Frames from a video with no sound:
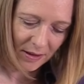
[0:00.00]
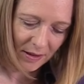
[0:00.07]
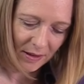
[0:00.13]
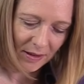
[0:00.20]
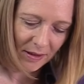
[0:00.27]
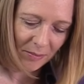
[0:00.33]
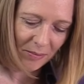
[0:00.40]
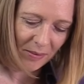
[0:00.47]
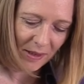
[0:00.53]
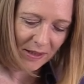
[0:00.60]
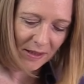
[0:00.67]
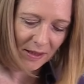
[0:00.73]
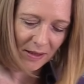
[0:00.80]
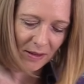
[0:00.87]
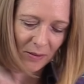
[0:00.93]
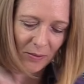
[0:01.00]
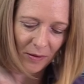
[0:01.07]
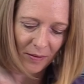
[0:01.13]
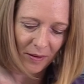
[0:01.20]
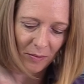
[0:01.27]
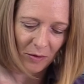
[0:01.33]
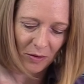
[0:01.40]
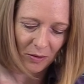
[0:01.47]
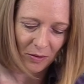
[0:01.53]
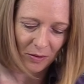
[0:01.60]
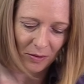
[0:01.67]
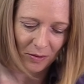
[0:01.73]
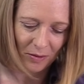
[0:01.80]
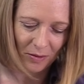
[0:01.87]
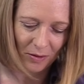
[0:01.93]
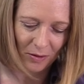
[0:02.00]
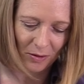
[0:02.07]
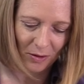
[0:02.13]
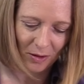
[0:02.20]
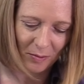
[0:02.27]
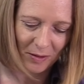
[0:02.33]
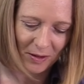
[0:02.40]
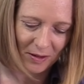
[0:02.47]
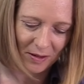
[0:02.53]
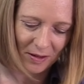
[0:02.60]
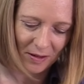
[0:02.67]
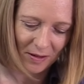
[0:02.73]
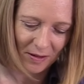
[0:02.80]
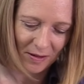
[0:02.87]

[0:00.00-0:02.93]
I basically want them to go dormant